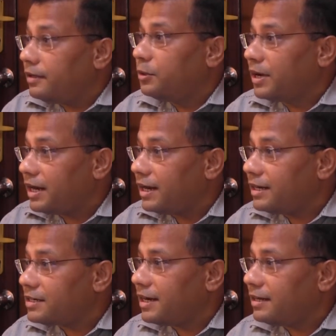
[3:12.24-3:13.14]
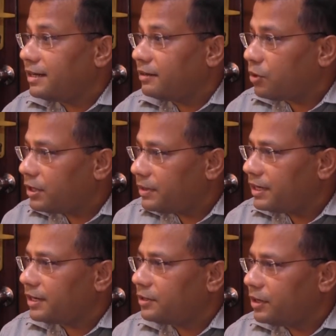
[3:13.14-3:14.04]
you can understand that whatever
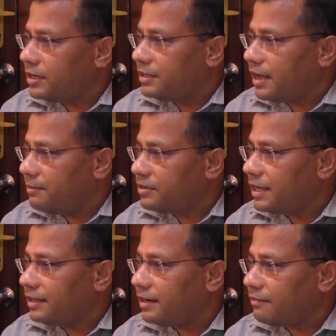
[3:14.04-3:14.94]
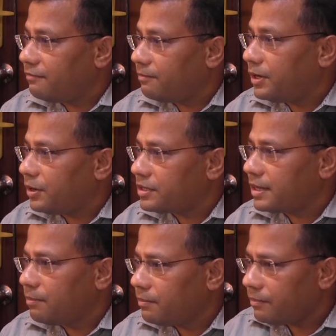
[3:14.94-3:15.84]
technology, I am saying that because
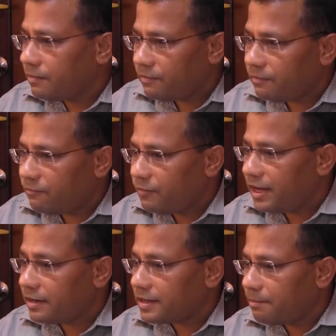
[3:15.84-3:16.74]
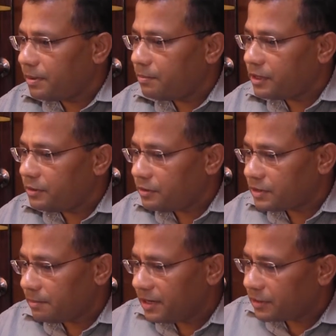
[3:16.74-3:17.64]
some where some people, you know,
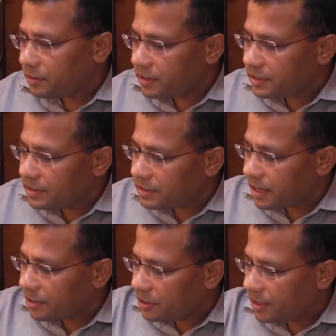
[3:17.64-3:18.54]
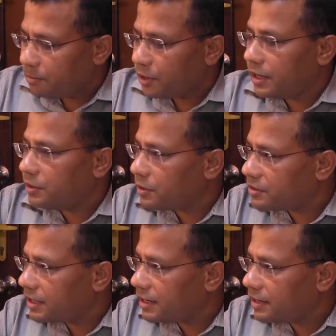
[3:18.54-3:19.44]
some technologies are not deployed
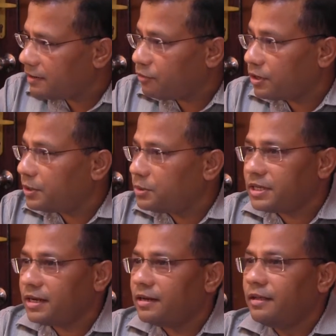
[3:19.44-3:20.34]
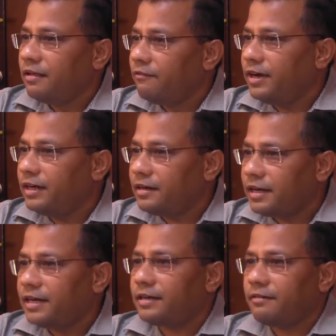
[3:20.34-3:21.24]
across the country. For QCell, we
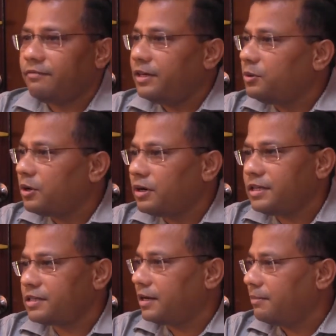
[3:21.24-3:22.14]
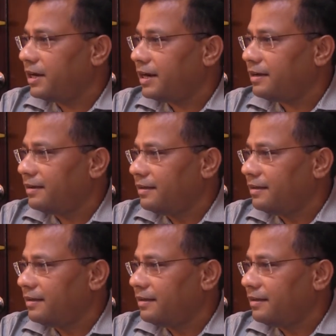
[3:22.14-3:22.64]
treat, we do not discriminate.